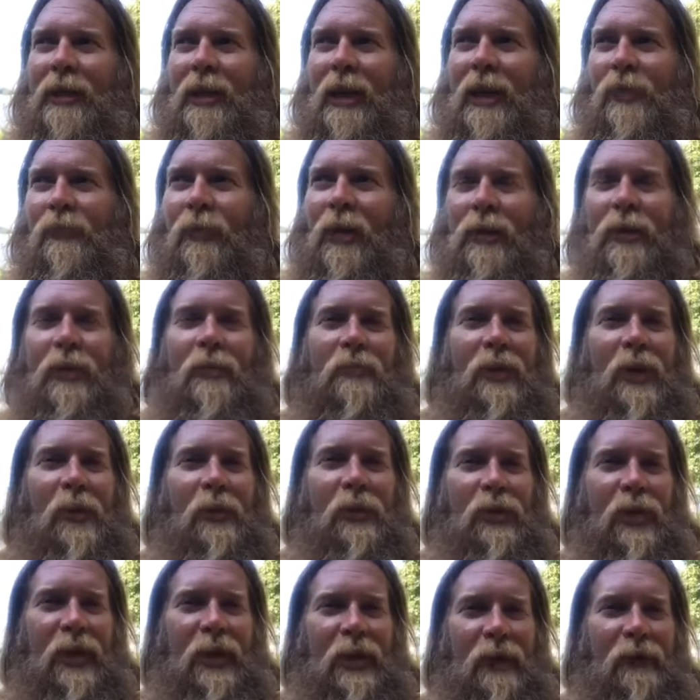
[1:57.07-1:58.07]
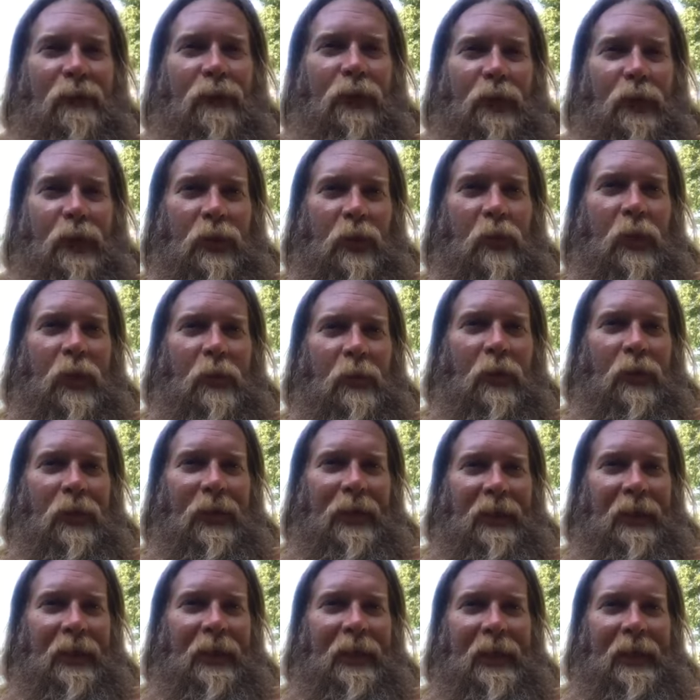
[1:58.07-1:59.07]
I'd rather be able to influence people
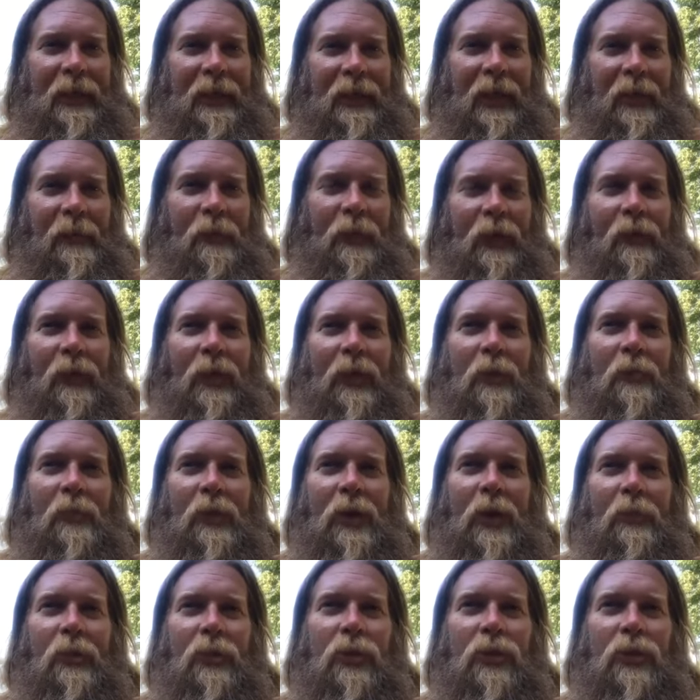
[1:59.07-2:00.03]
than lead them. I'd rather be able